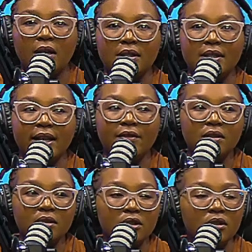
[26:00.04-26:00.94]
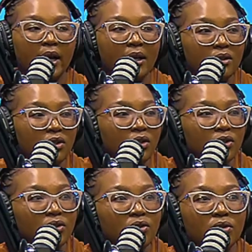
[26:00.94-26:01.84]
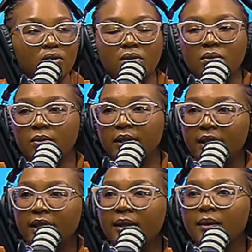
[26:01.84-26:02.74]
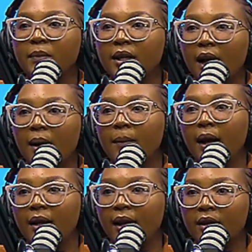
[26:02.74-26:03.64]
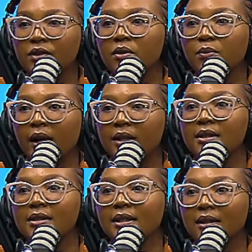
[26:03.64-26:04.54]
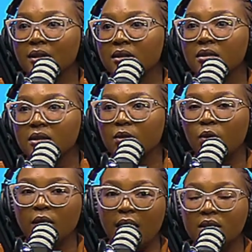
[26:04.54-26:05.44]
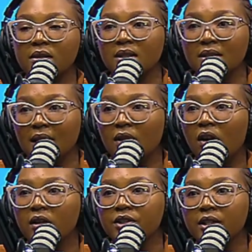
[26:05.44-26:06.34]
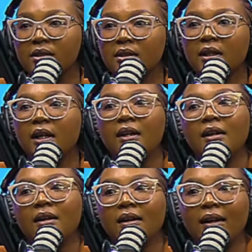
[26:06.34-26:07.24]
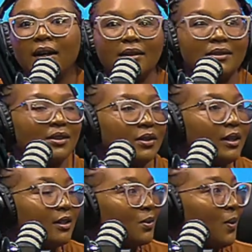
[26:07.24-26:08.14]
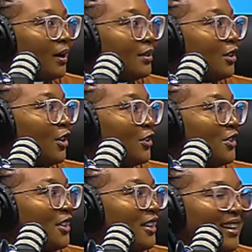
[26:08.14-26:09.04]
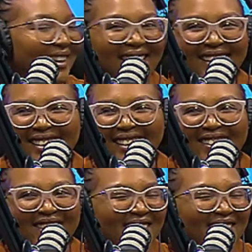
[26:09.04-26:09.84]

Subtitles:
7 to 8 years to really become an actual practicing clinical or counseling psychologist. Yeah, so it is quite a long journey. I don't